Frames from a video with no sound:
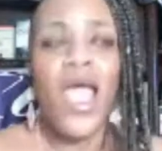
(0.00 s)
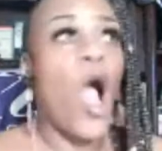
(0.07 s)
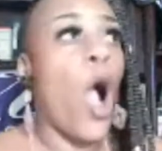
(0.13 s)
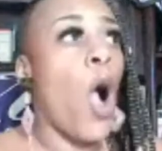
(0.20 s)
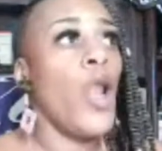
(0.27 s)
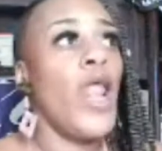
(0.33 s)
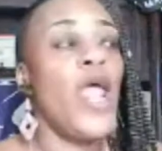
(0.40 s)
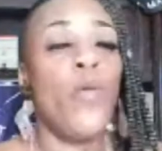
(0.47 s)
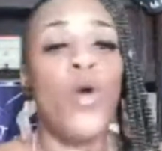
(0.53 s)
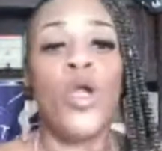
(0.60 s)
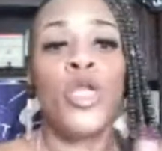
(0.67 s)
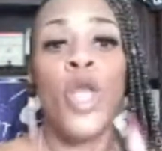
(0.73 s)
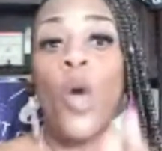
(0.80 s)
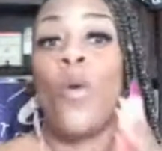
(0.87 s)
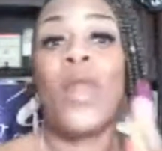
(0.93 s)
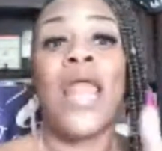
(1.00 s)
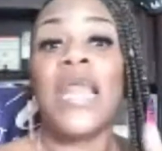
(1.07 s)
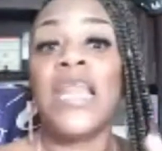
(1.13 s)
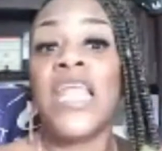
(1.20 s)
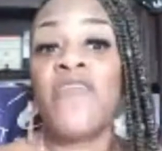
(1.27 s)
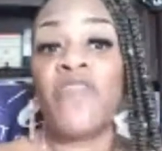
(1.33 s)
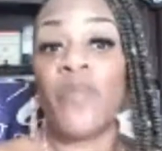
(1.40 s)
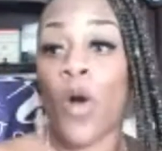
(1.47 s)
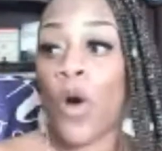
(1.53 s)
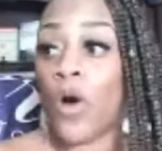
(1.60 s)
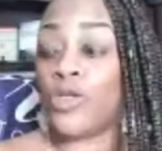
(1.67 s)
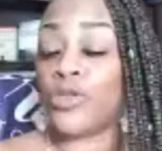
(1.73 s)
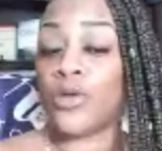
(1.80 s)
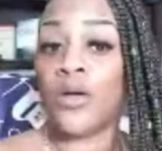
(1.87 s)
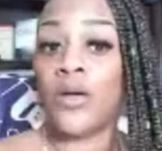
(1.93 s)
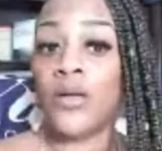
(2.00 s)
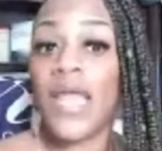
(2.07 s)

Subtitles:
All they want to know what I need from Audra.